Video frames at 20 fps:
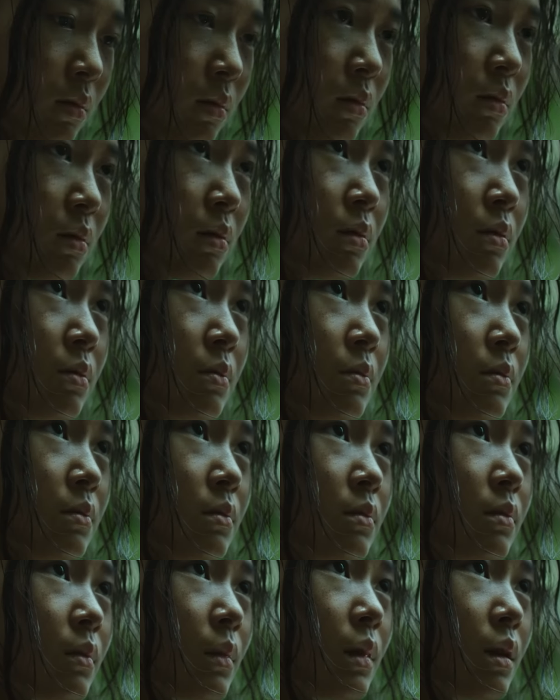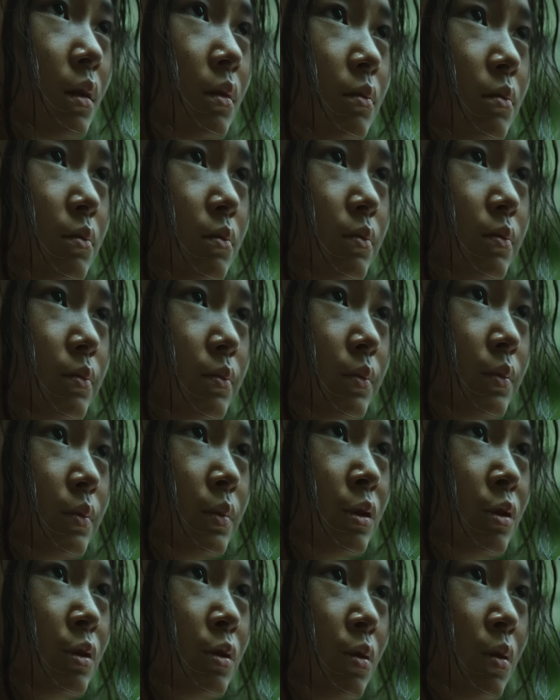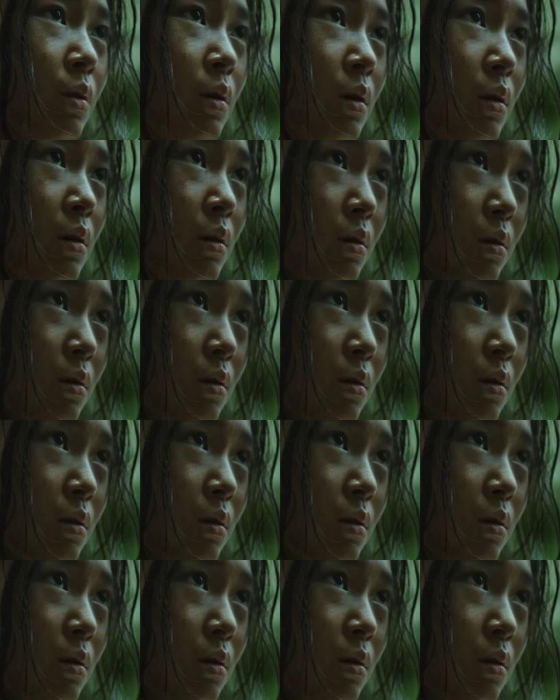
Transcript: She says that she saw something terrible, but